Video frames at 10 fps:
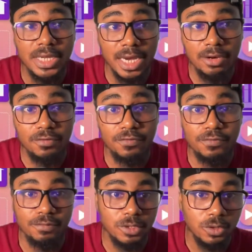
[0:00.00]
out
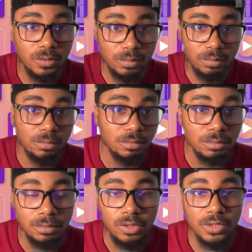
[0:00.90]
of
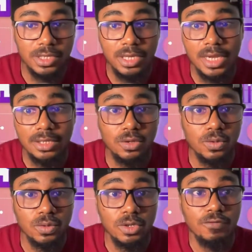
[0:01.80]
your skill as a
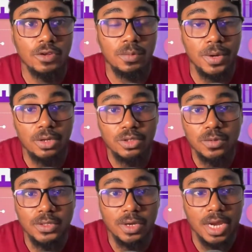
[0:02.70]
no-code developer. I'll
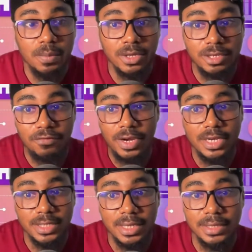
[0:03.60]
just be talking about different
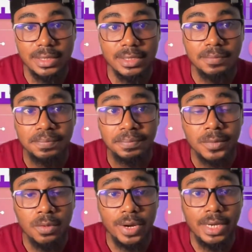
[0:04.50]
instances,
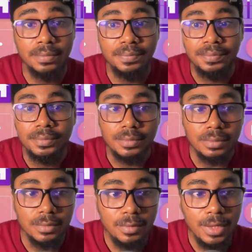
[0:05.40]
right?
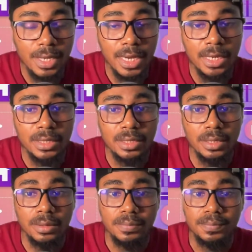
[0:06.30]
And
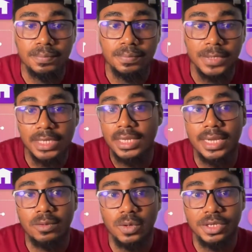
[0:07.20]
that's
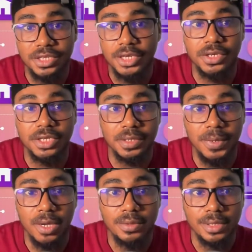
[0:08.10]
like what the session is
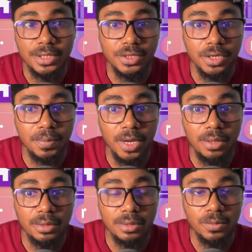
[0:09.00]
about. It's not
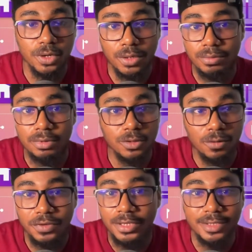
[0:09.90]
about, we're not
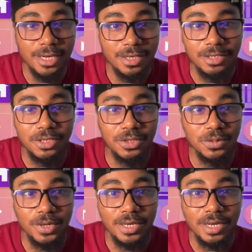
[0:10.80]
solving technical
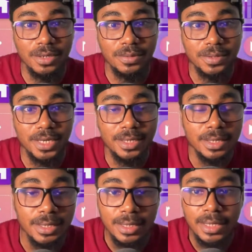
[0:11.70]
issues right now. Okay,
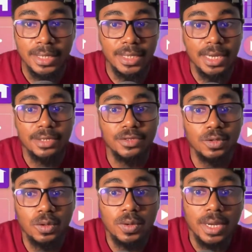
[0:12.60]
yeah.
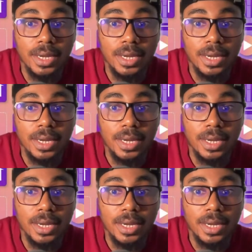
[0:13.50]
So